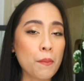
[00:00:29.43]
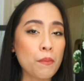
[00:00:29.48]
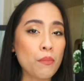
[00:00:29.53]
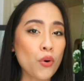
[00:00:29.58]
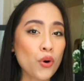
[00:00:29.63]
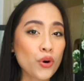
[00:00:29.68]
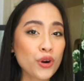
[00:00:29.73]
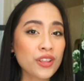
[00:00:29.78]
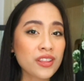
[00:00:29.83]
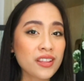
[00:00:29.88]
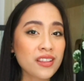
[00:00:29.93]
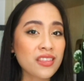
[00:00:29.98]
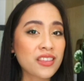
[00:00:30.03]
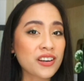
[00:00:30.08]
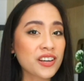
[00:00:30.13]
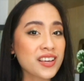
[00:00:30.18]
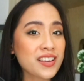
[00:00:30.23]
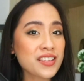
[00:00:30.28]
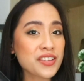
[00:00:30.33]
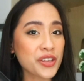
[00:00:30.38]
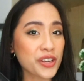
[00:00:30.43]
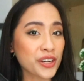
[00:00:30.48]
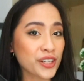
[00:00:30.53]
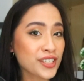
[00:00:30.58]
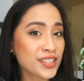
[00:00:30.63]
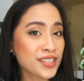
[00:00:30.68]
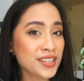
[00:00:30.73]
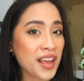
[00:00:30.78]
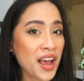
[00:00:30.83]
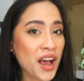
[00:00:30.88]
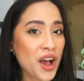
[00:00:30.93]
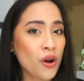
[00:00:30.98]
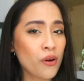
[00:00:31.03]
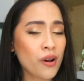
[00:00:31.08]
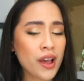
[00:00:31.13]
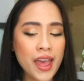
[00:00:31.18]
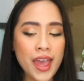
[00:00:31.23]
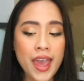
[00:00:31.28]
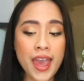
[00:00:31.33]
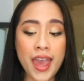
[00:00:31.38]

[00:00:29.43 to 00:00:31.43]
more than 3 years now,